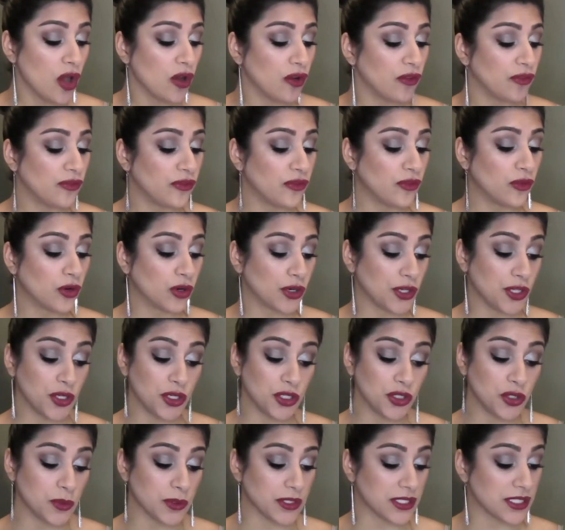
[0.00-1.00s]
For you
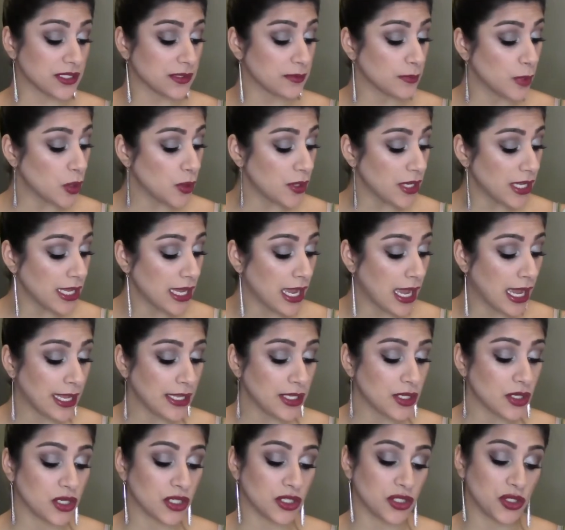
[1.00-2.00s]
could do a smoky eye,
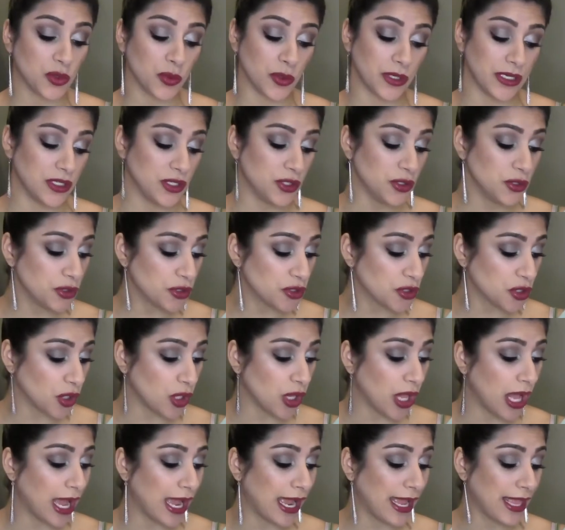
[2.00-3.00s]
you could do a
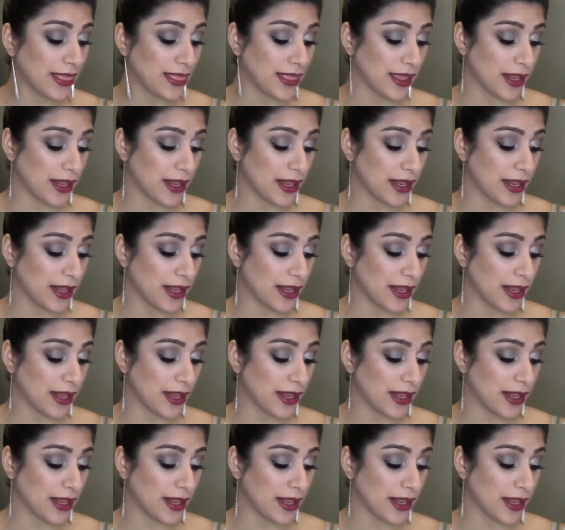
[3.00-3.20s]
neutral eye.